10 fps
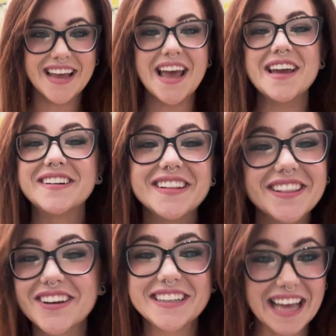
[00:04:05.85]
And
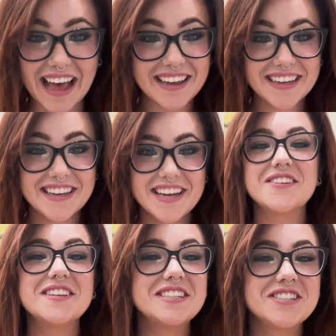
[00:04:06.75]
look at that. So
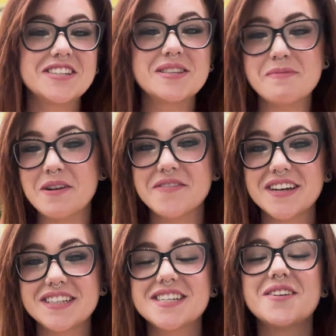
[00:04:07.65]
this is just the perfect